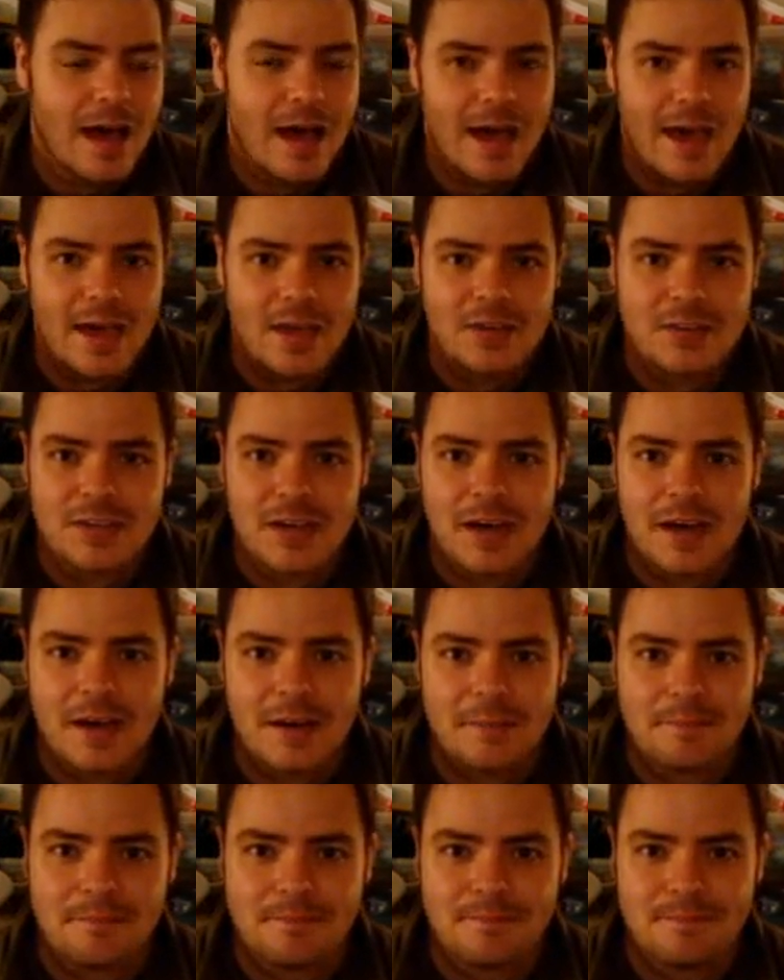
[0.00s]
and
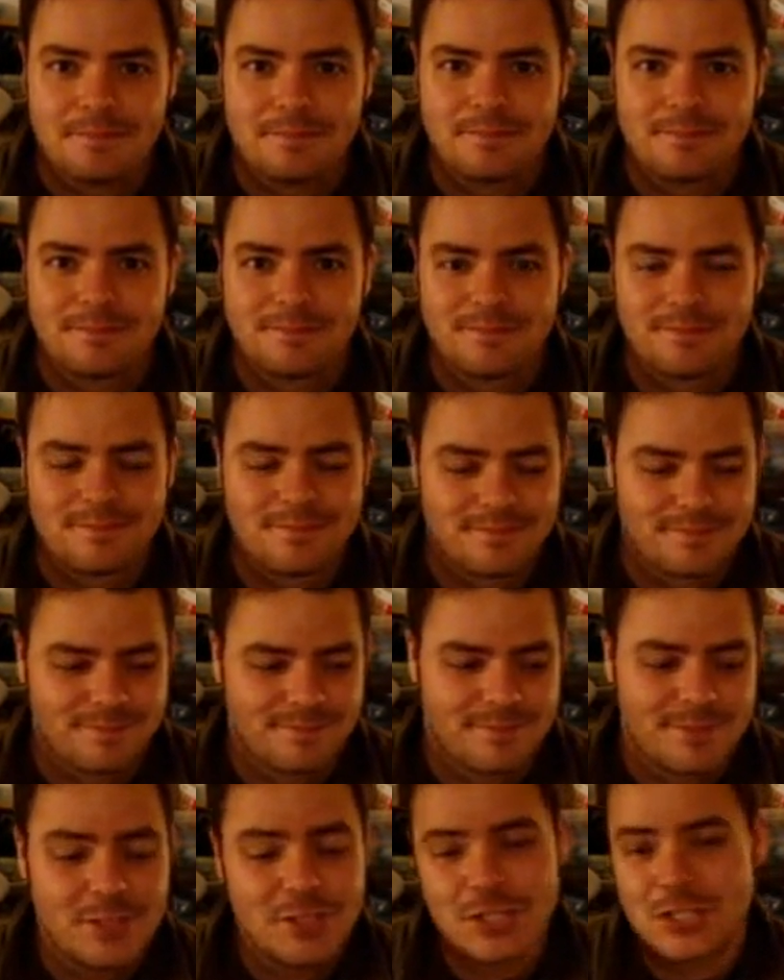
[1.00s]
um,
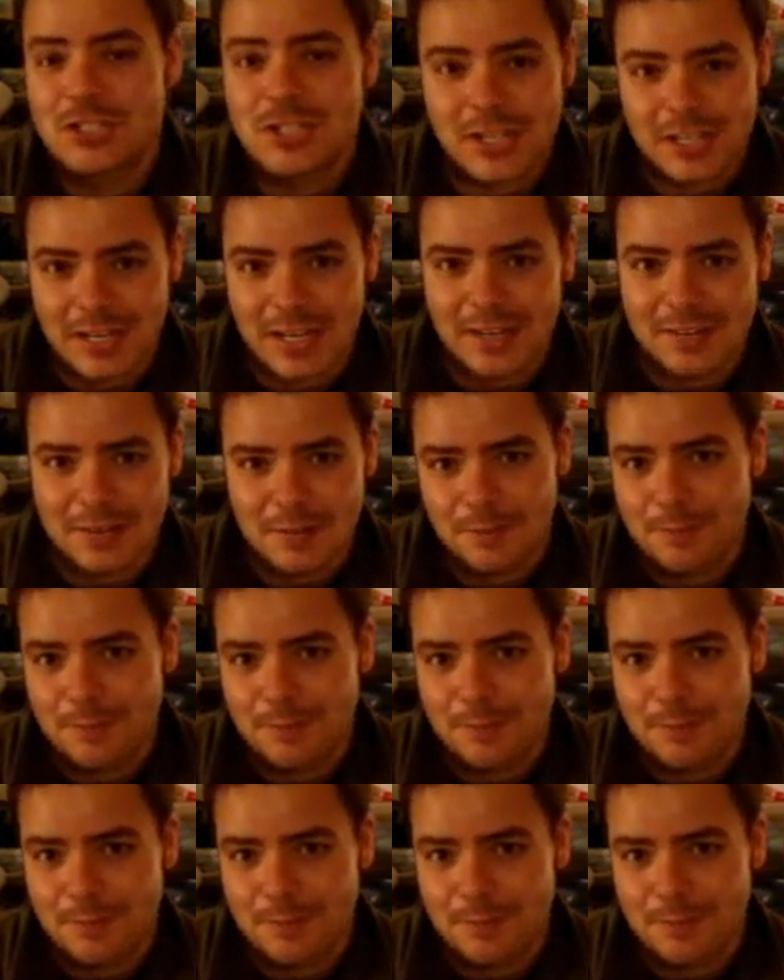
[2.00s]
you should check it out.